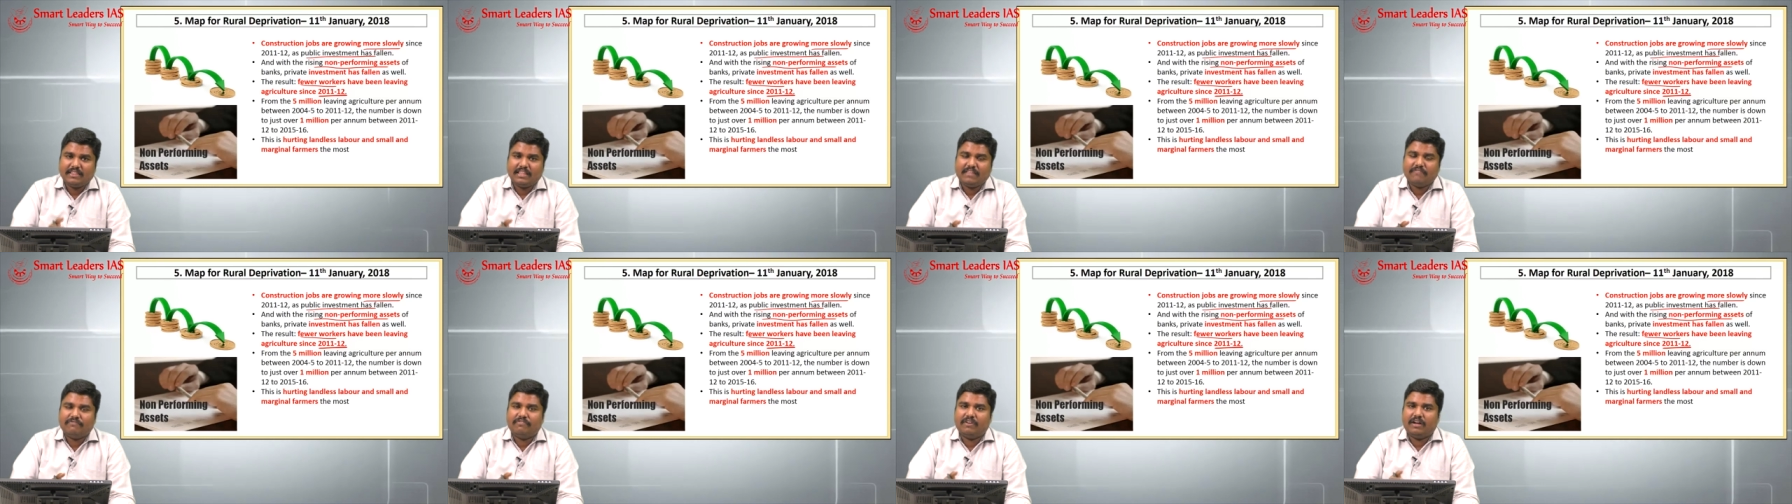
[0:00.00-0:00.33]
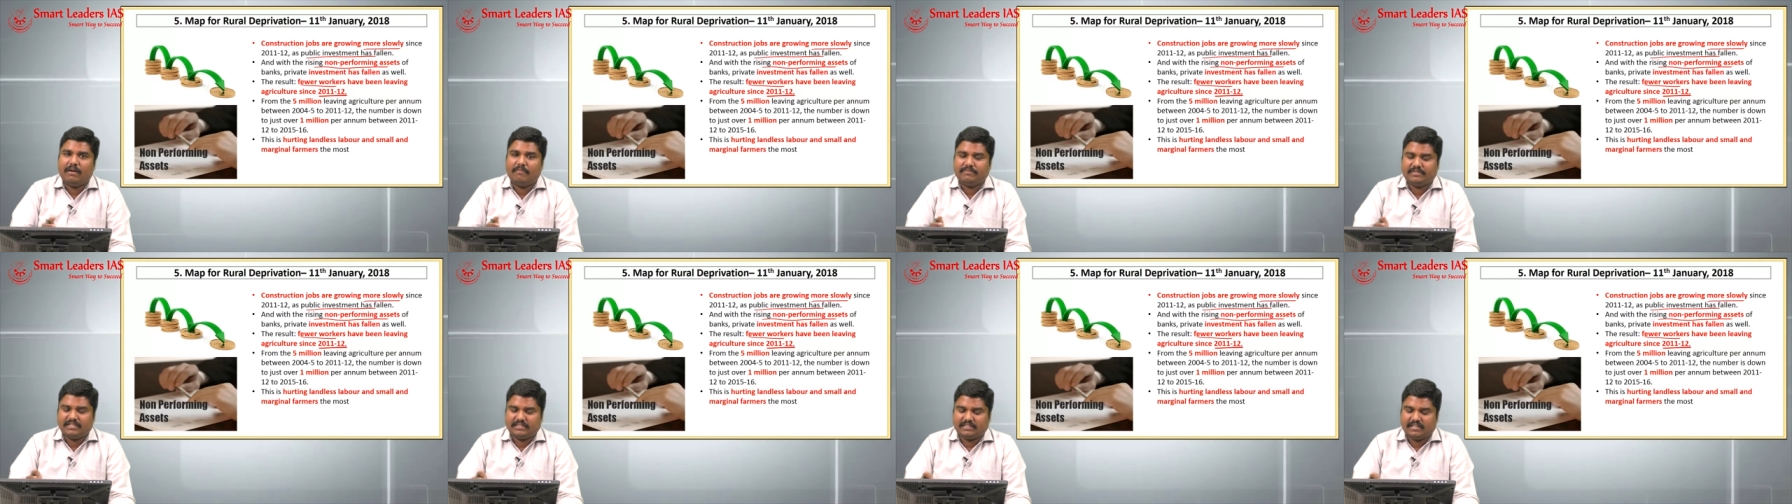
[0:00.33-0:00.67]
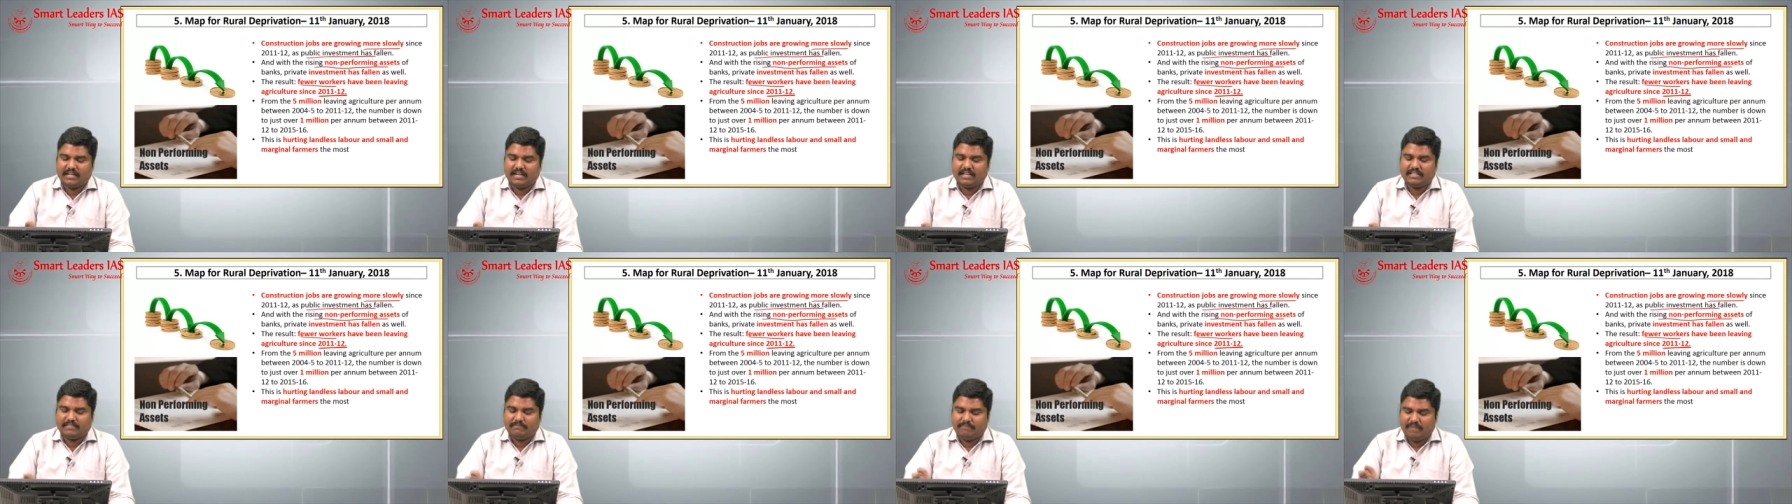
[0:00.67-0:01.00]
the farm sector
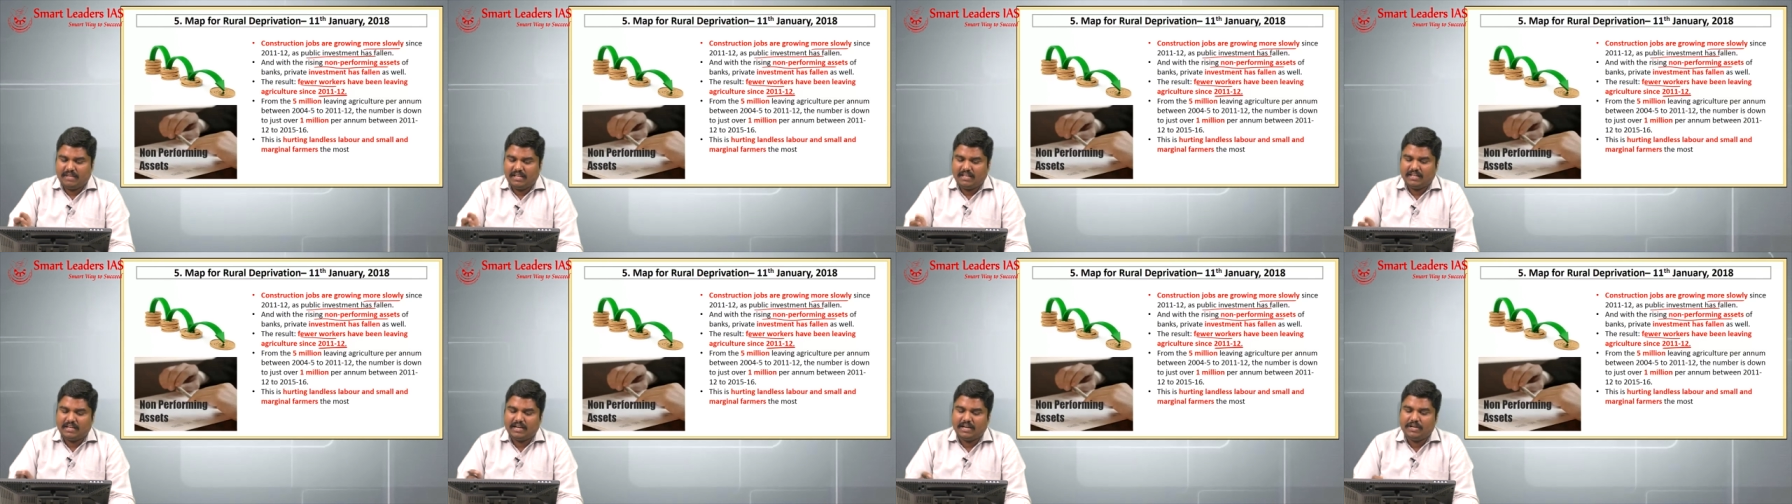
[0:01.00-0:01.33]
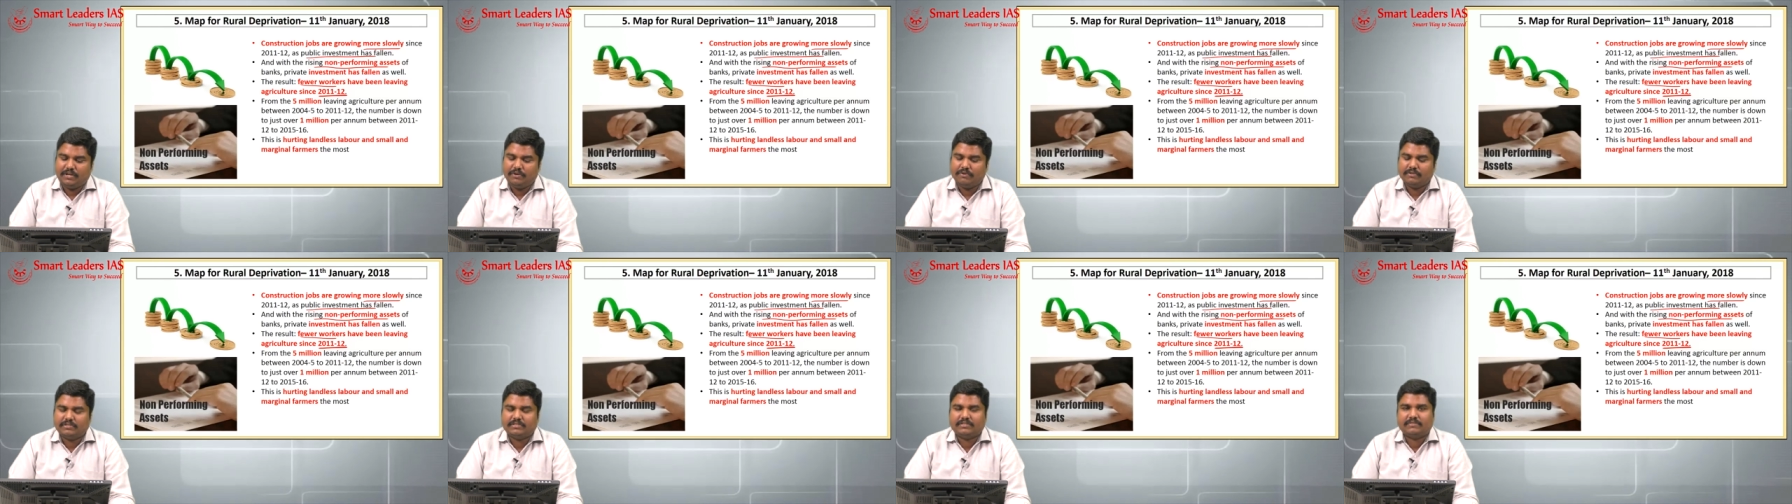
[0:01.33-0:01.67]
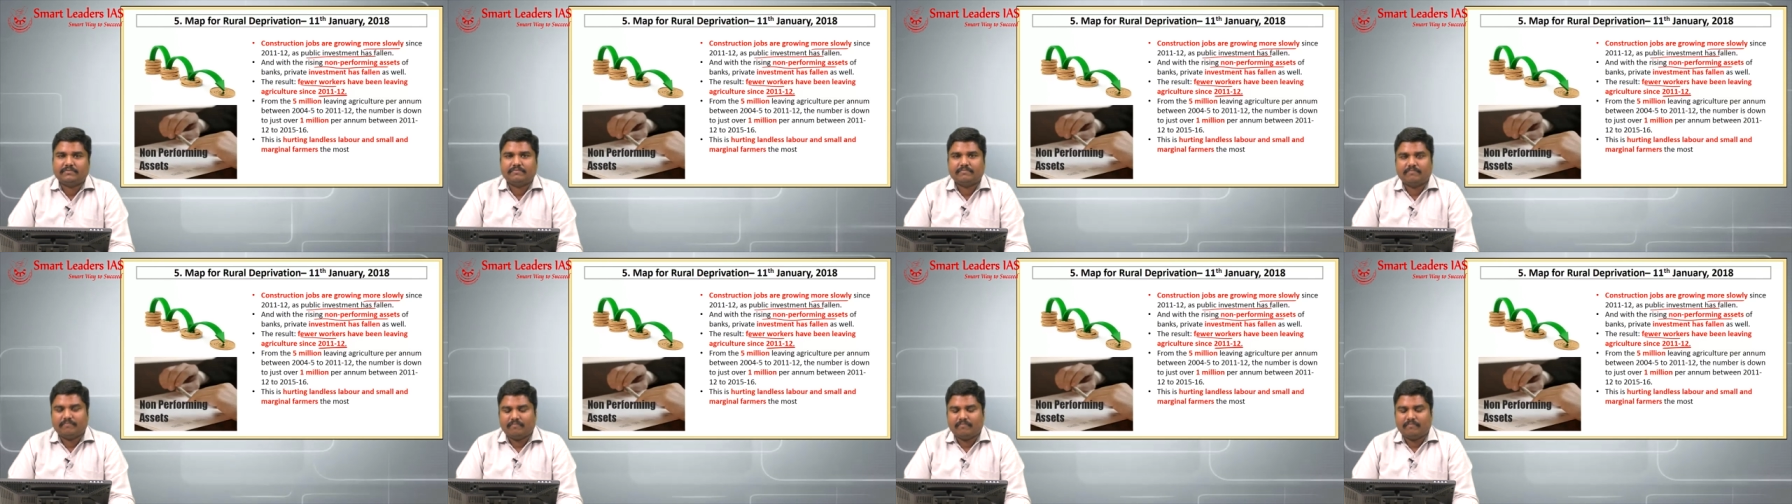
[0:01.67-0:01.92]
is being reduced.